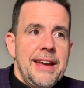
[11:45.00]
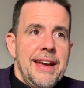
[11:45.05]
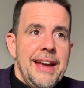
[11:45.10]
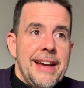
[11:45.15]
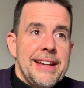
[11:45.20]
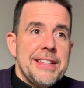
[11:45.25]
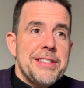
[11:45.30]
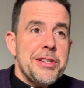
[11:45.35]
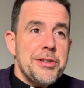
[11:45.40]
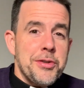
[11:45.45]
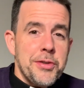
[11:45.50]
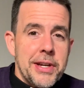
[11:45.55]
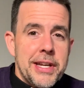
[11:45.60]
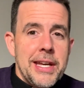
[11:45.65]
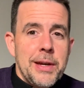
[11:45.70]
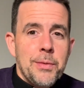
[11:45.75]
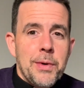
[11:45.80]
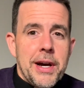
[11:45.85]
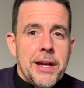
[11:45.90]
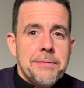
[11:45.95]
and it's a
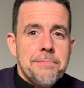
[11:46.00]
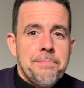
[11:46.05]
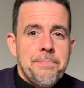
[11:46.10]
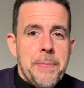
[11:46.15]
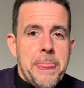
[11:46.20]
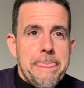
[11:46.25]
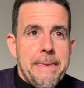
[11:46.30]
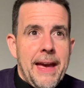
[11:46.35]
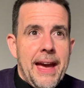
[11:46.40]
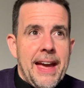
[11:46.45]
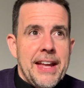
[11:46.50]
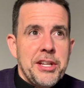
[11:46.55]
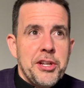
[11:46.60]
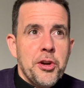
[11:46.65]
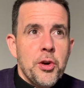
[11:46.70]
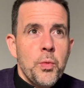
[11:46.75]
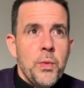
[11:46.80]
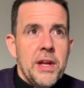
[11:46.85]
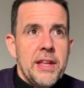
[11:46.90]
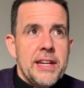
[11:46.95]
tricky one. And
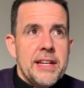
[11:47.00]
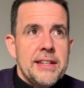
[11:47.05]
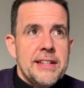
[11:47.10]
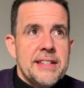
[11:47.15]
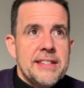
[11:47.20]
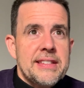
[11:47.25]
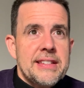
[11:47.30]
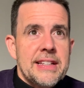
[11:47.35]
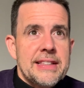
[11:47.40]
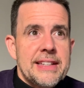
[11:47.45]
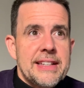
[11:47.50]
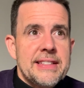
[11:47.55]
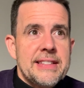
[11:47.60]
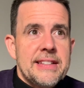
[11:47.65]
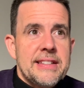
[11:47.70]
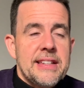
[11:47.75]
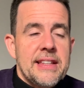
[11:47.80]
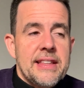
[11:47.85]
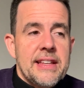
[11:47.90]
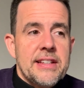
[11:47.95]
your willingness to
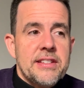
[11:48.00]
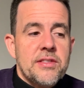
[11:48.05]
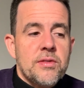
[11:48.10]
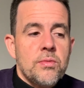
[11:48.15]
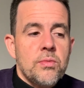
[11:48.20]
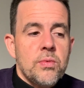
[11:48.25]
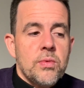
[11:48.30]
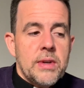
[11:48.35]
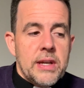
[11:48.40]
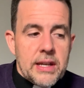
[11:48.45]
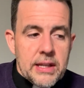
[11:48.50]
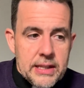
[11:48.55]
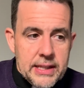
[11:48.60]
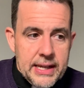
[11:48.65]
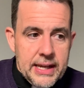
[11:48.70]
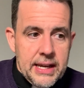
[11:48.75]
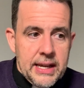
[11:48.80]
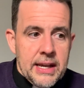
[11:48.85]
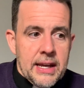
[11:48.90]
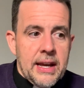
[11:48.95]
listen to this
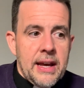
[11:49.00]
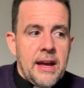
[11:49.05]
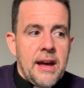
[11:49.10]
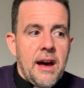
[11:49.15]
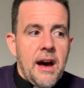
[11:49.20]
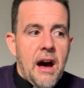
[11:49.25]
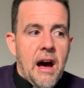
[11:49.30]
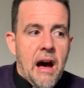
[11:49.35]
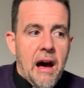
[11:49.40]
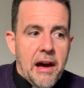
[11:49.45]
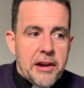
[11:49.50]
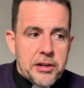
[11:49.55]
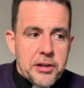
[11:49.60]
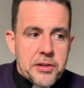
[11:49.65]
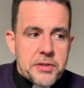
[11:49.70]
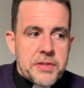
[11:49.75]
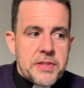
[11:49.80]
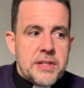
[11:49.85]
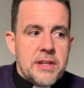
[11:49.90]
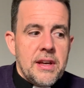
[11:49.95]
really
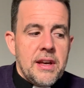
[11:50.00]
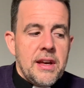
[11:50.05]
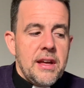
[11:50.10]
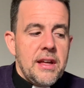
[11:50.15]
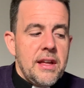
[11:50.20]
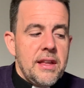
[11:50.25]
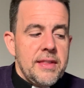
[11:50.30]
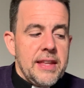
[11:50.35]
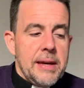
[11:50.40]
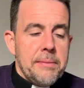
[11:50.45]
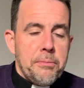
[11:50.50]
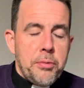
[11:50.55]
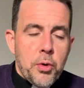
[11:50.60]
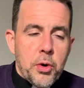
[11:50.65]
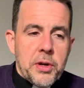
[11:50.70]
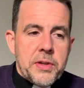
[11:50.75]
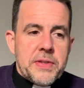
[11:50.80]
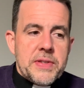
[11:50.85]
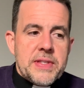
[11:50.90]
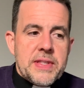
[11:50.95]
honors the
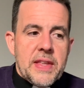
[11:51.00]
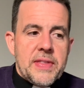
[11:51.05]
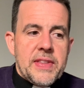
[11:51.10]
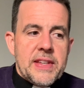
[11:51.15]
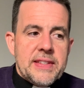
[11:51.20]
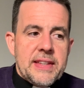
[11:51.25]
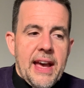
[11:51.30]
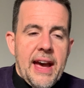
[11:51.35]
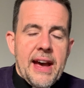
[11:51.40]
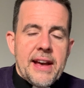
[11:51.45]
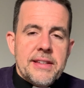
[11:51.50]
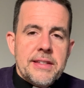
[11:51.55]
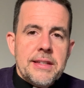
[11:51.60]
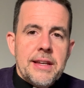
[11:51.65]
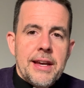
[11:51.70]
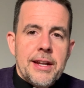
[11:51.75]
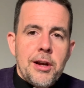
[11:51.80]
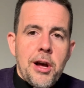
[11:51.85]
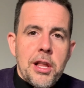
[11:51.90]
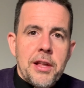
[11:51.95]
importance that this has
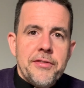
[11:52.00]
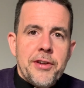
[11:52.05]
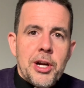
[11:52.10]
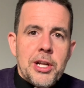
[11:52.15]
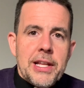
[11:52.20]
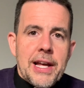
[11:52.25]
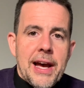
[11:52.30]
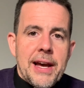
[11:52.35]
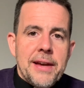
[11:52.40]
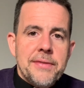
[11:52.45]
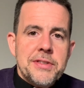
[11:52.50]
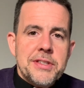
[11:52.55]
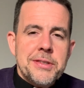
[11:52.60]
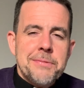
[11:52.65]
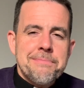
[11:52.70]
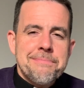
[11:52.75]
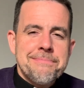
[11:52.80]
in all of our lives.